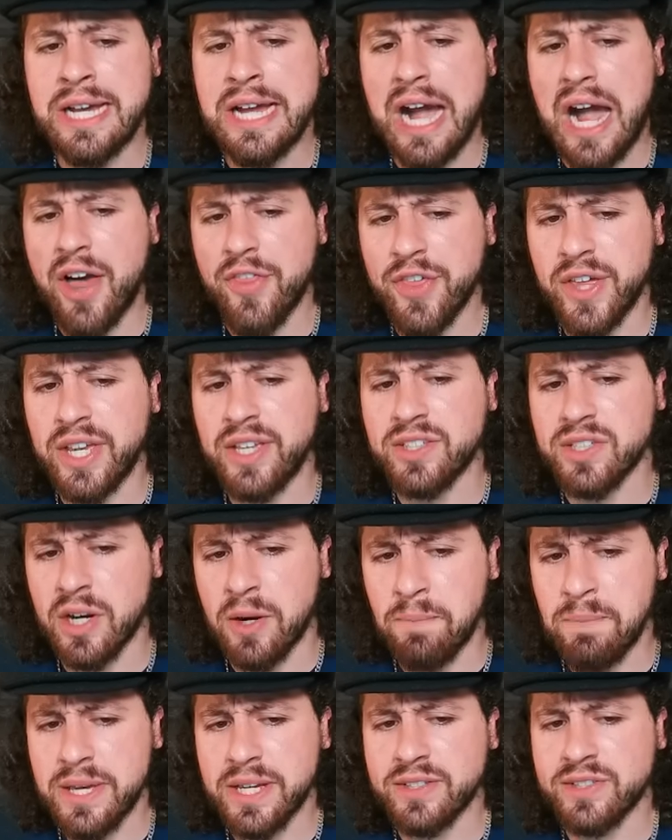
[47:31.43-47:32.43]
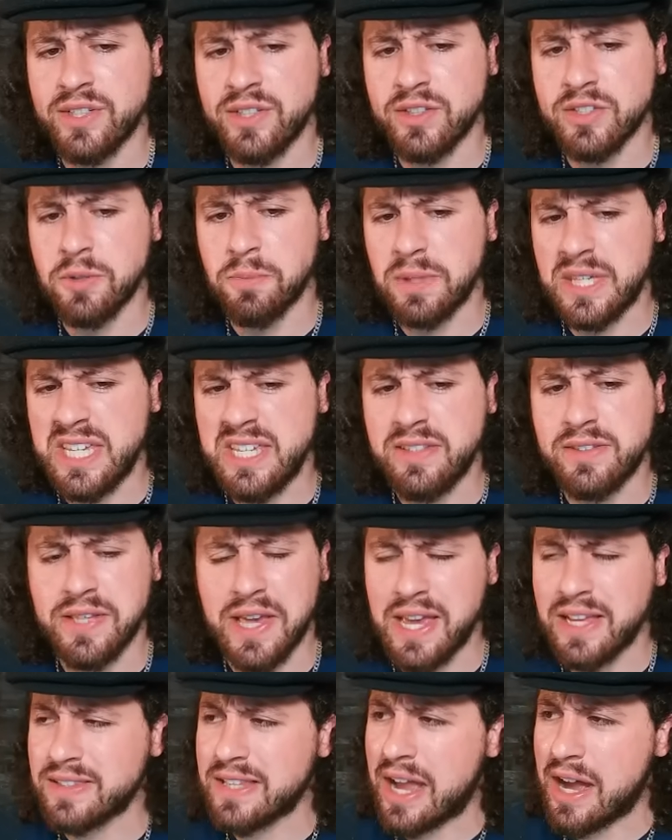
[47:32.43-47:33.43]
I think he's going to mix in some key
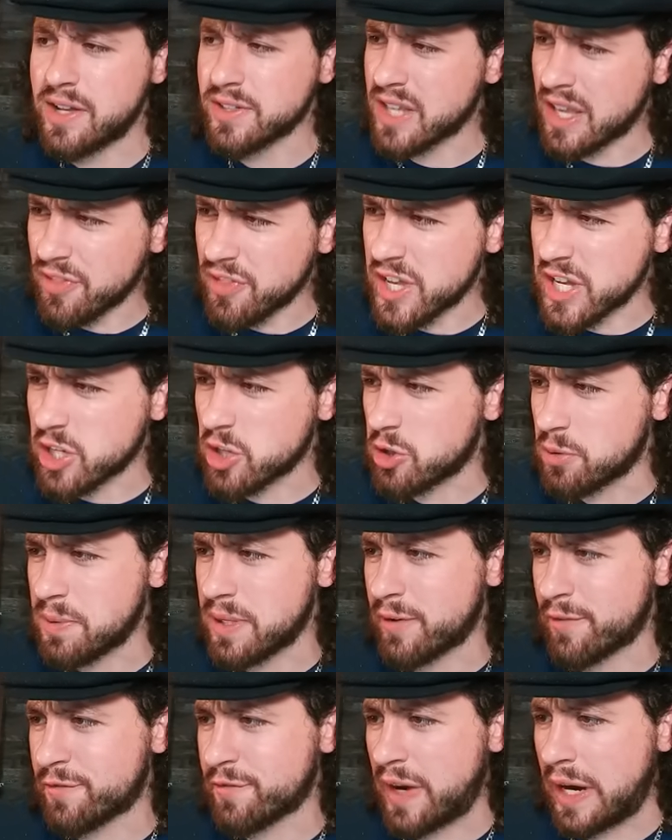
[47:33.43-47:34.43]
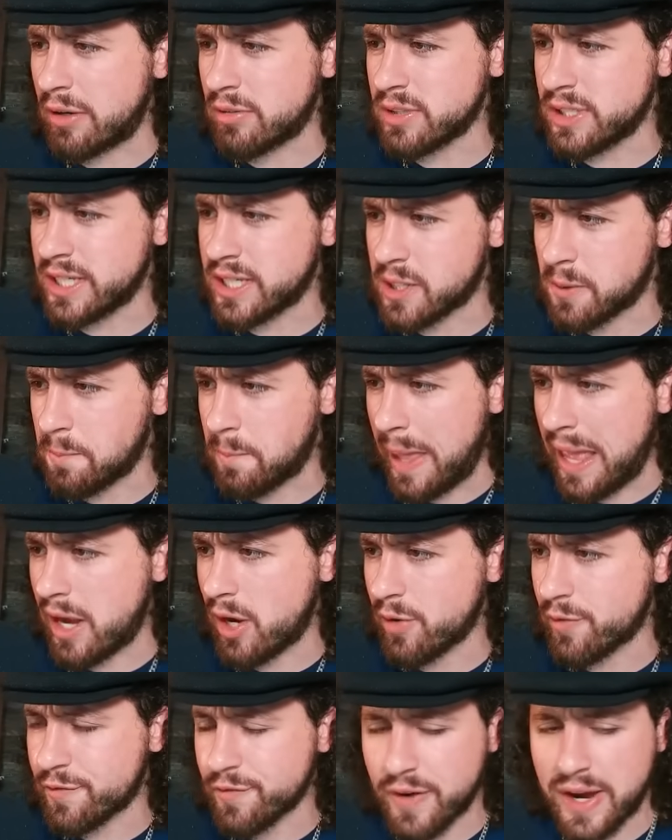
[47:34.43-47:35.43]
takedowns. I think it'll be a fairly
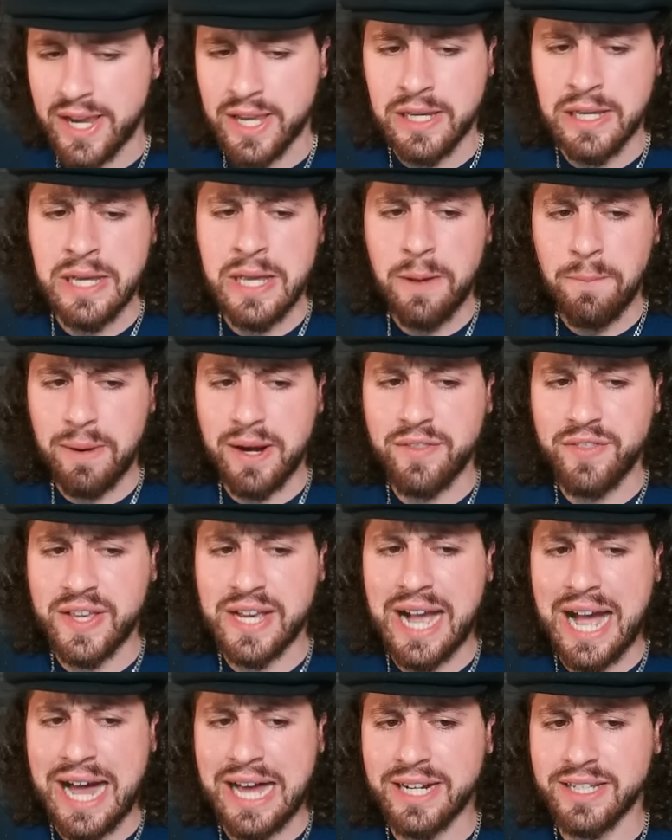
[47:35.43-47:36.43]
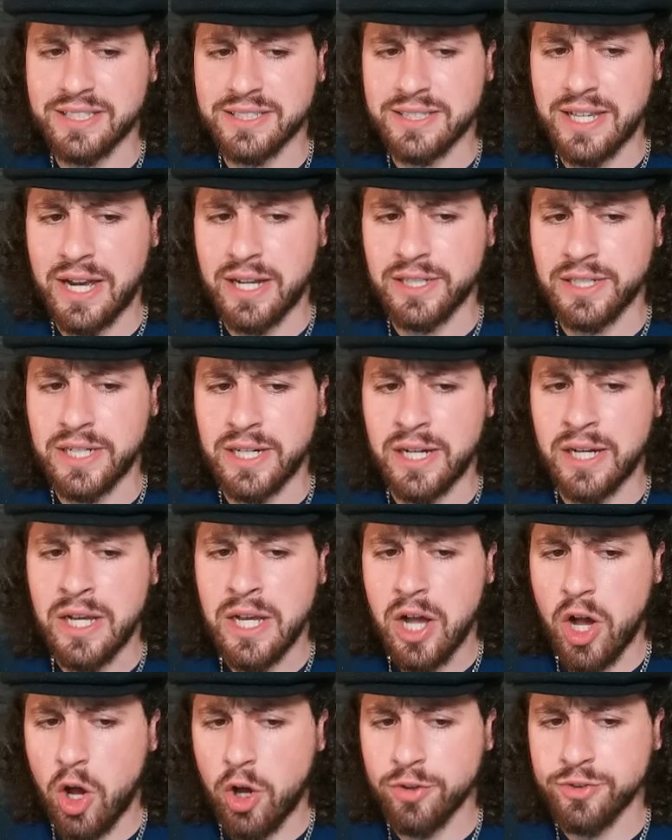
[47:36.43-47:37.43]
competitive fight. But I think Adesanya
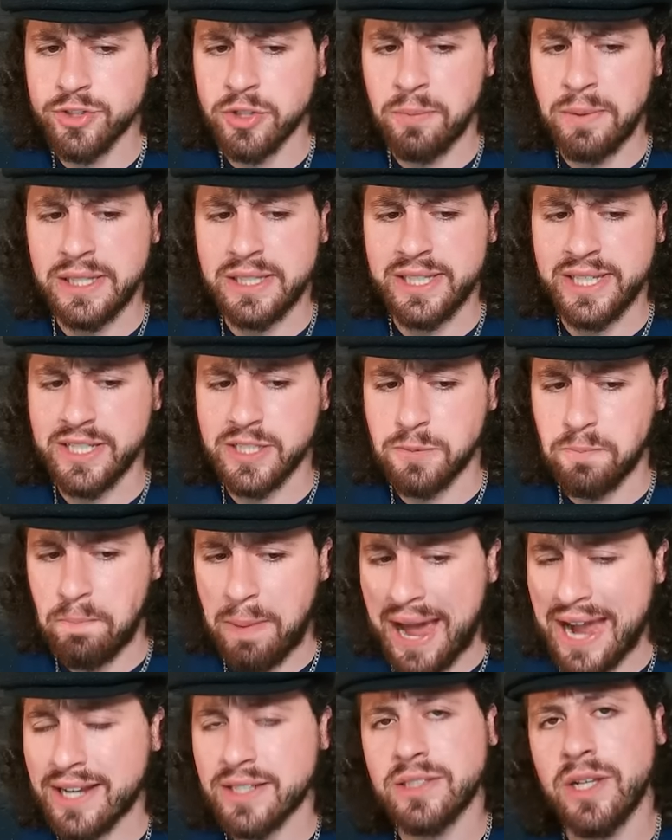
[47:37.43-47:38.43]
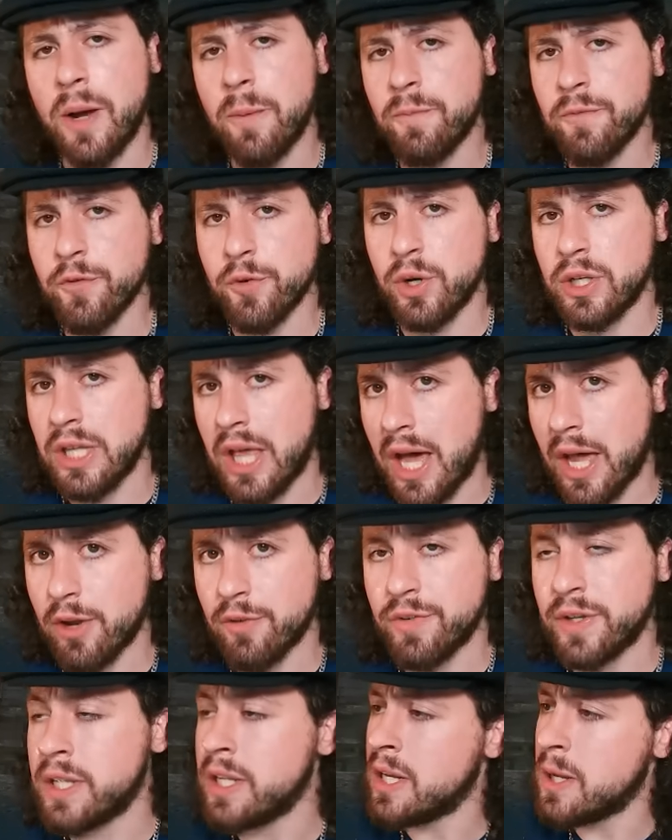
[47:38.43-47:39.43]
ultimately is backed up for a lot of
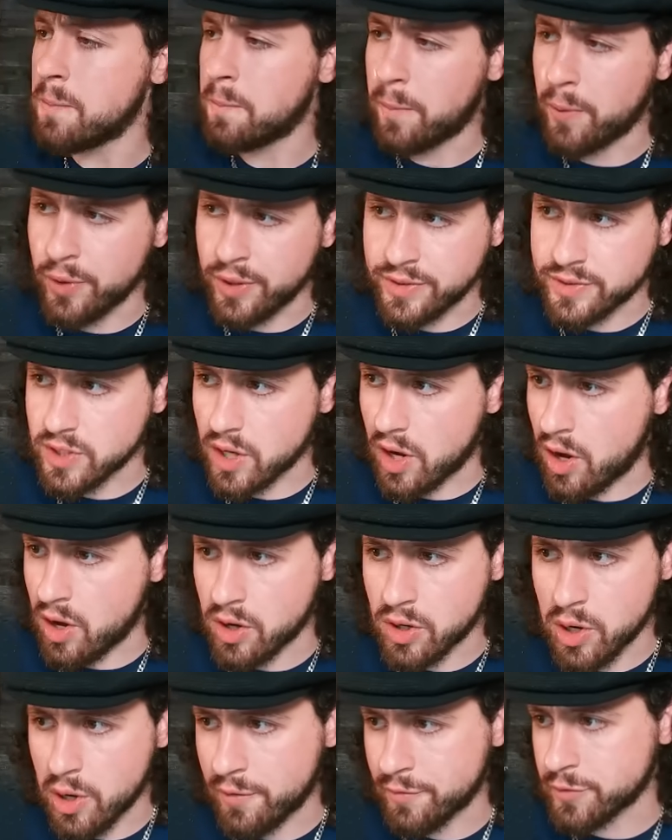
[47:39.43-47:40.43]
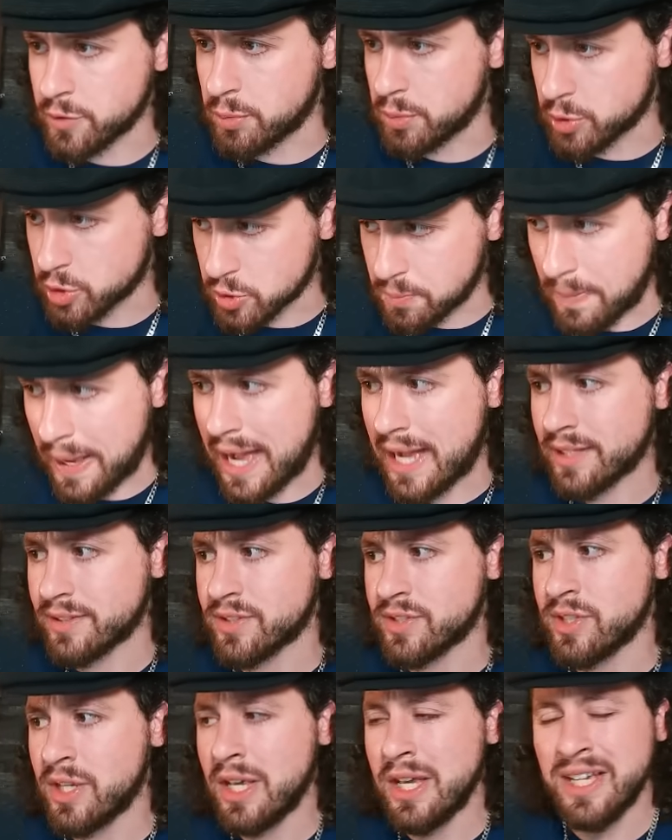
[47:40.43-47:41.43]
it, put into uncomfortable
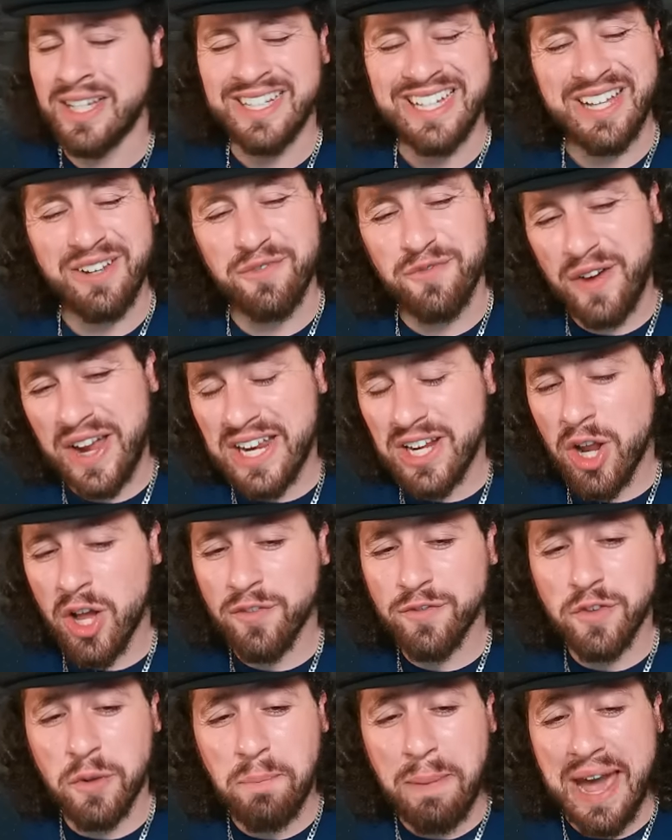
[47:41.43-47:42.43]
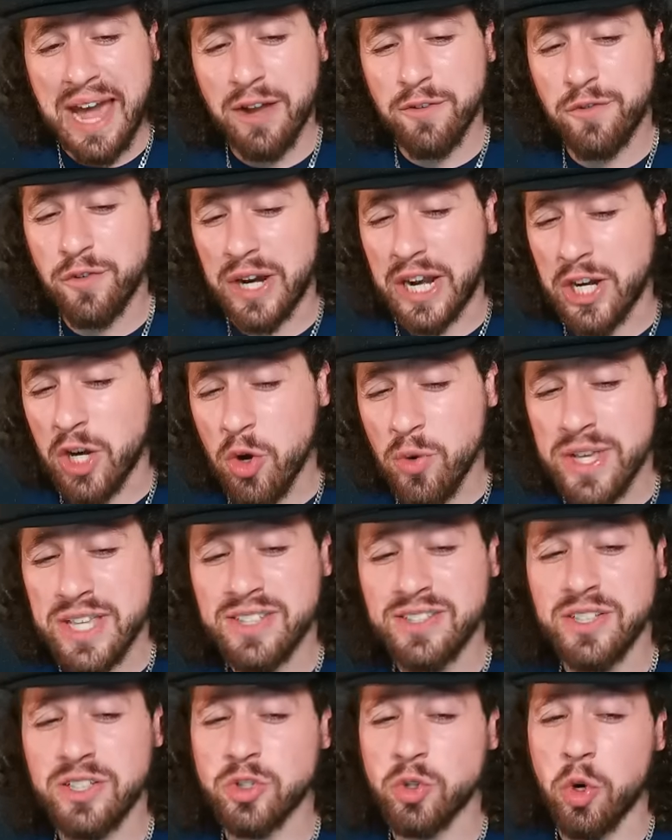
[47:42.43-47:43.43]
spots, and fighting off the back foot. I know
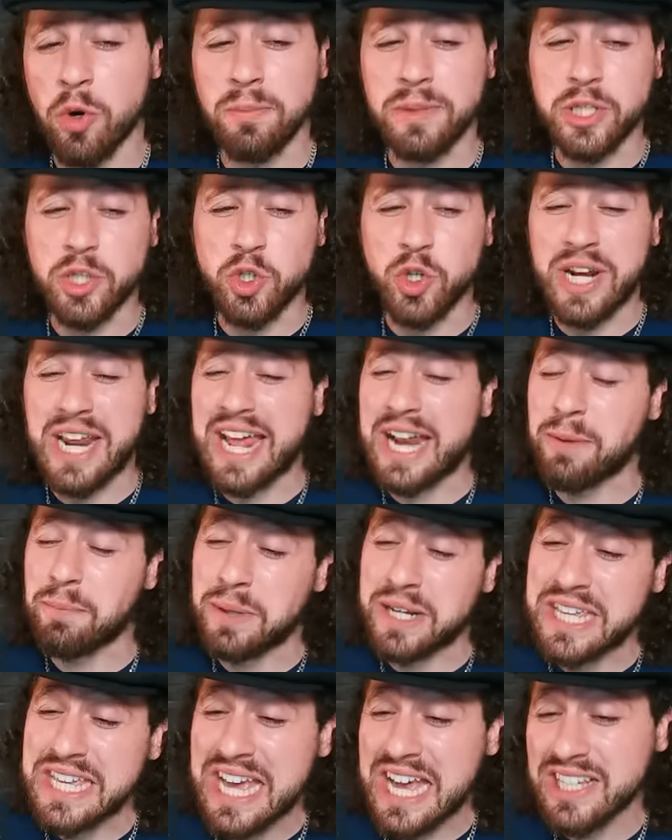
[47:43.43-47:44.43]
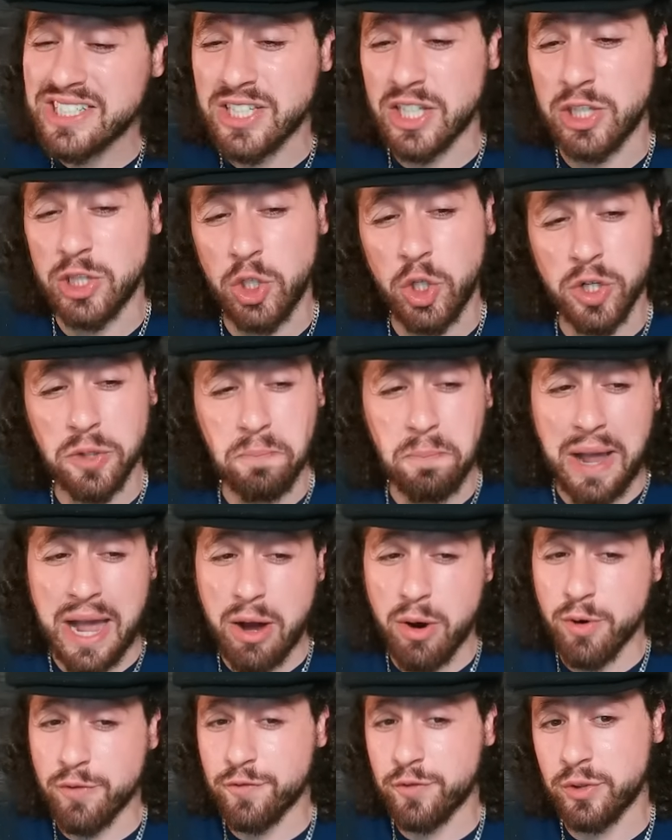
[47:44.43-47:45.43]
Izzy's normally good at it, but he hasn't looked
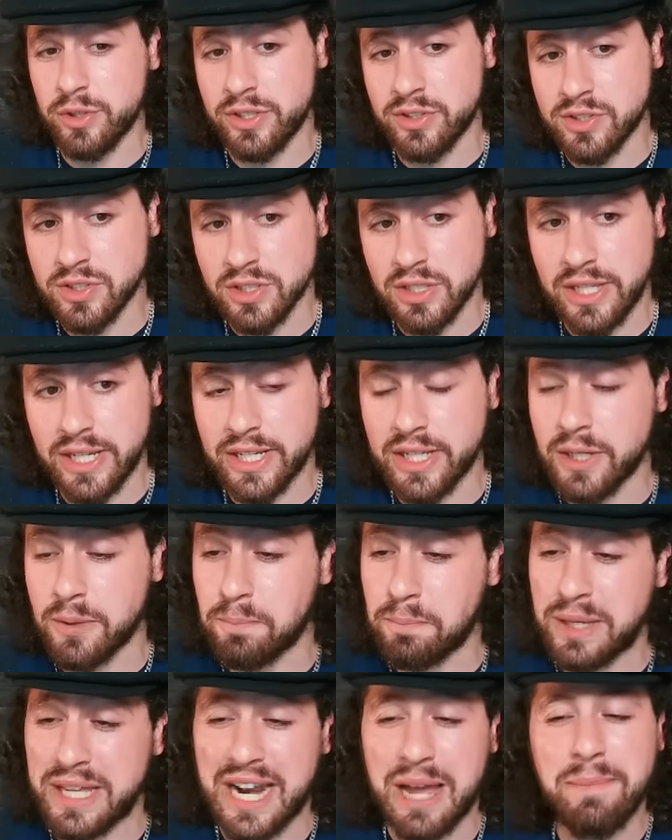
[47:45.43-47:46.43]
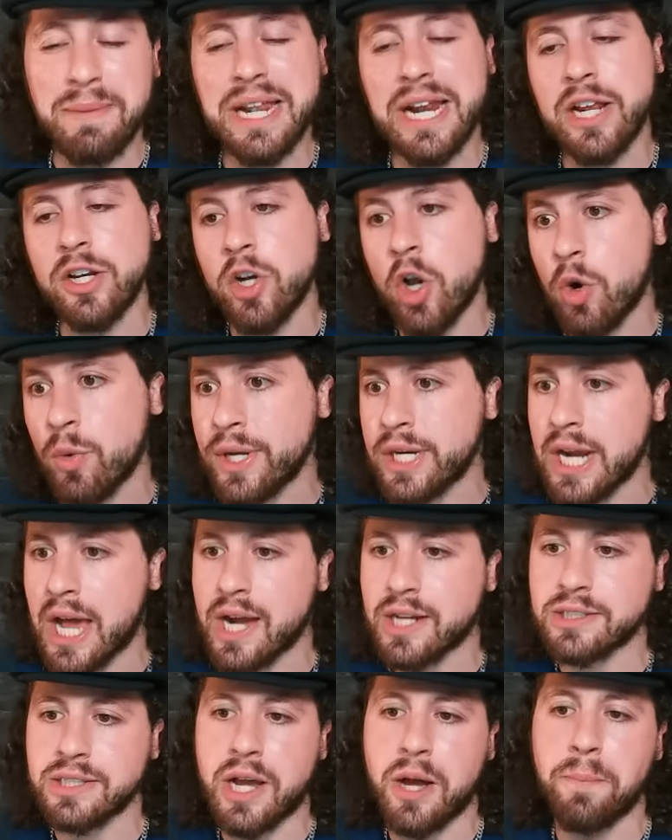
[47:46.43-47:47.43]
powerful and slick in a bit. I mean, I know he
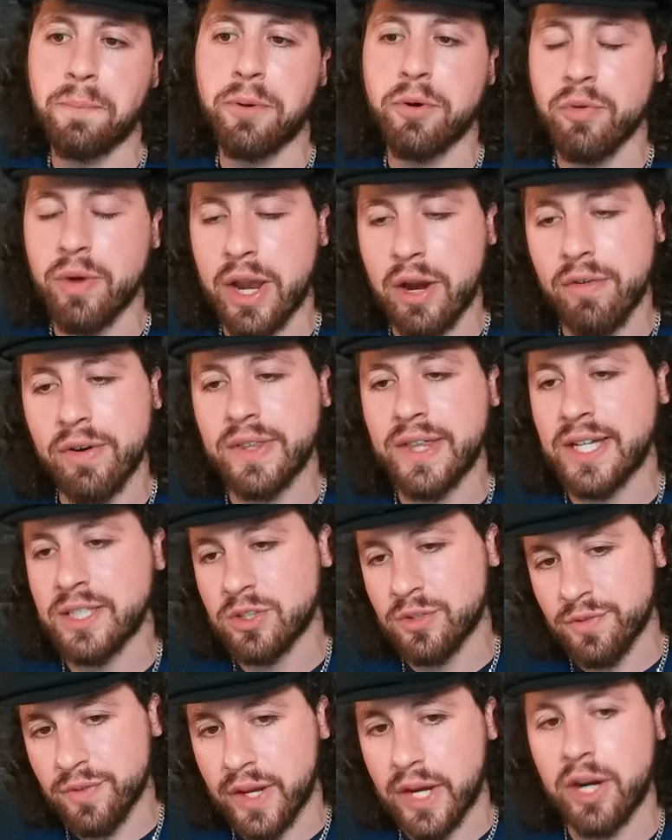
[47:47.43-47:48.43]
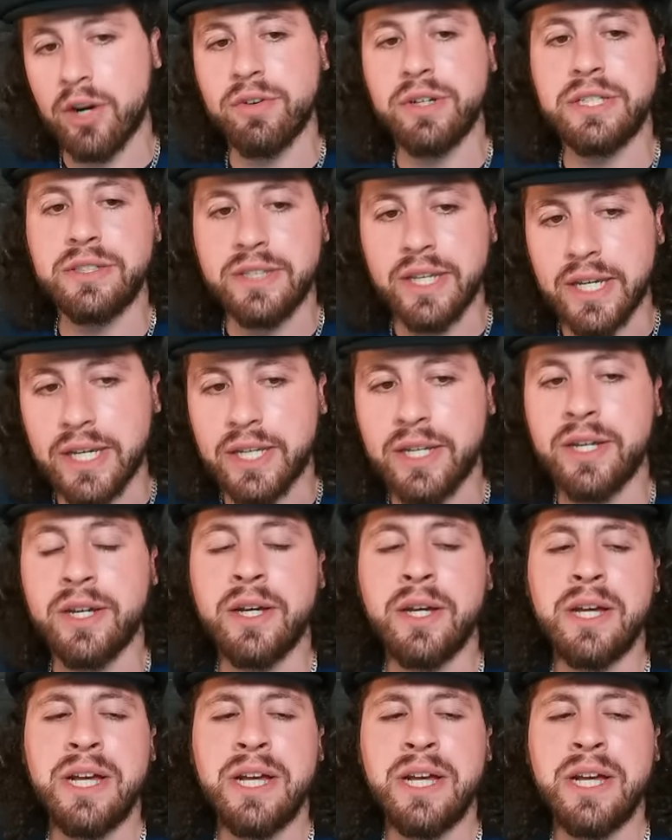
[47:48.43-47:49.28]
knocked out Pereira. That's fair. He did.